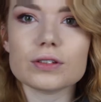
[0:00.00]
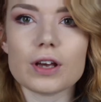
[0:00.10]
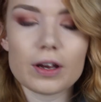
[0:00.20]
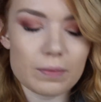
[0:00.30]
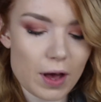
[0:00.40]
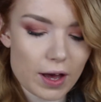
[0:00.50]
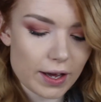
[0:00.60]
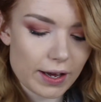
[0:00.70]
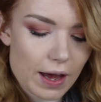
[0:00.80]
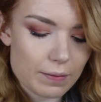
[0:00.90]
So
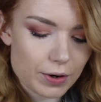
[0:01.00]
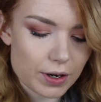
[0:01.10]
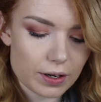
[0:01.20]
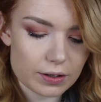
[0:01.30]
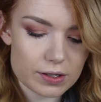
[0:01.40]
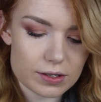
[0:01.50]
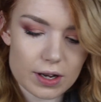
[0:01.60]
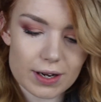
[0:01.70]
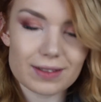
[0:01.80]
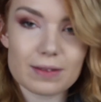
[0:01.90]
my camera
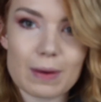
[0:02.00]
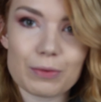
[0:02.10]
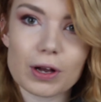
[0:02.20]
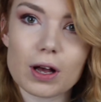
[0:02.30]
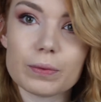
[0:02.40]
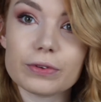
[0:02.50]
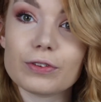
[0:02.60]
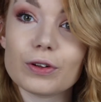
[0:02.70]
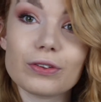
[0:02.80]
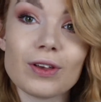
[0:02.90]
decided the memory card was
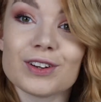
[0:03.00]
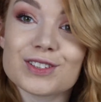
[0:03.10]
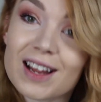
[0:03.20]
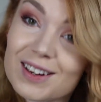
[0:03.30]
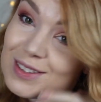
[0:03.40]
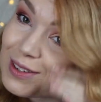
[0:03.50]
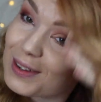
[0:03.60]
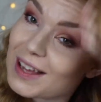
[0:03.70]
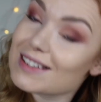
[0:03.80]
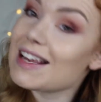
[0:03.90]
full, so I just had to
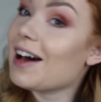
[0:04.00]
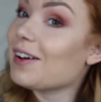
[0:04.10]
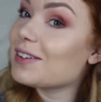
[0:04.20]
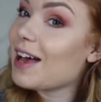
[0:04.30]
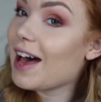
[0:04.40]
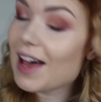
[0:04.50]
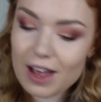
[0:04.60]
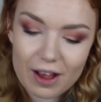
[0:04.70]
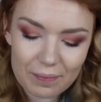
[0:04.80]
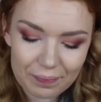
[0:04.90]
sort that
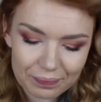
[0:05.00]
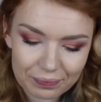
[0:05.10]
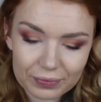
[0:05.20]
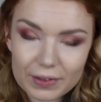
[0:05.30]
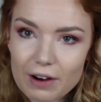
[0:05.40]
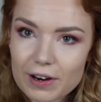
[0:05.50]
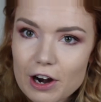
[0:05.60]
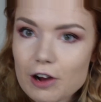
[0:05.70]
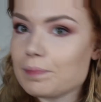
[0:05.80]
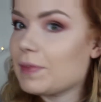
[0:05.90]
out.
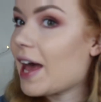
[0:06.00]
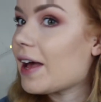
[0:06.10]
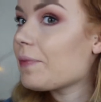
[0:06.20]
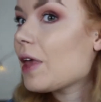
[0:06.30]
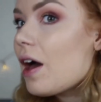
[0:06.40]
Carrying on, yeah.